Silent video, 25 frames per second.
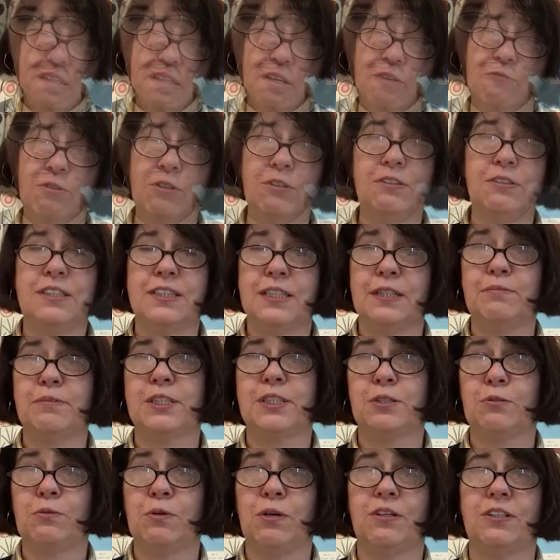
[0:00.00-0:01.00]
A root tip
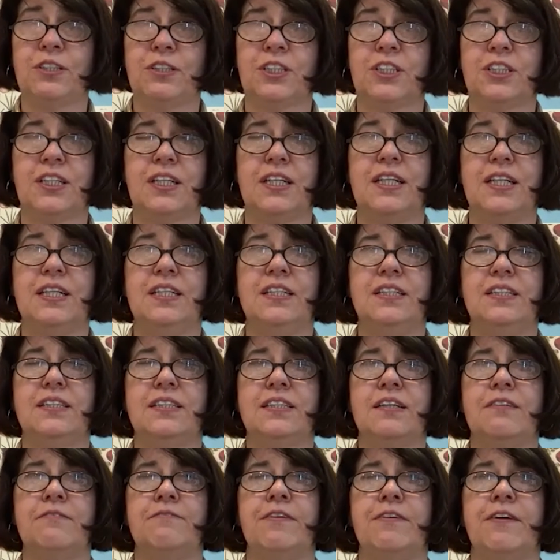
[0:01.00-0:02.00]
squash
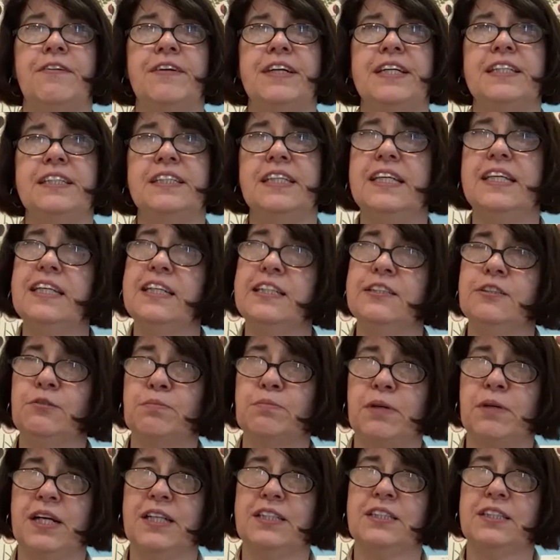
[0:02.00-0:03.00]
is a very neat little
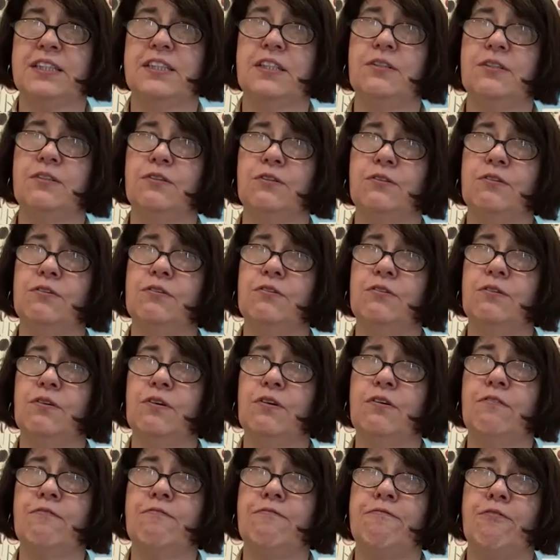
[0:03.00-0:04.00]
practical
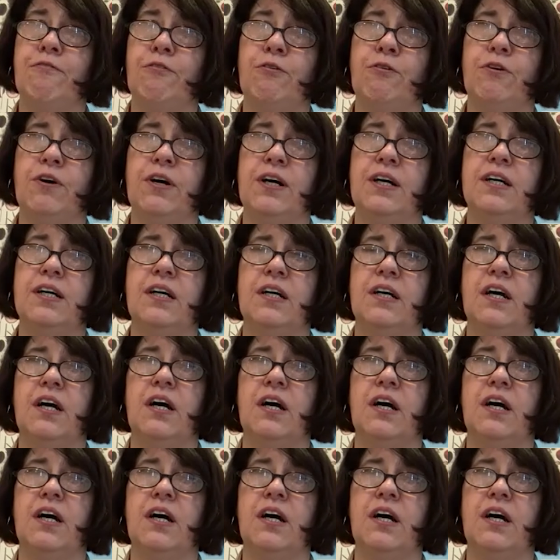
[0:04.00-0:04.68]
for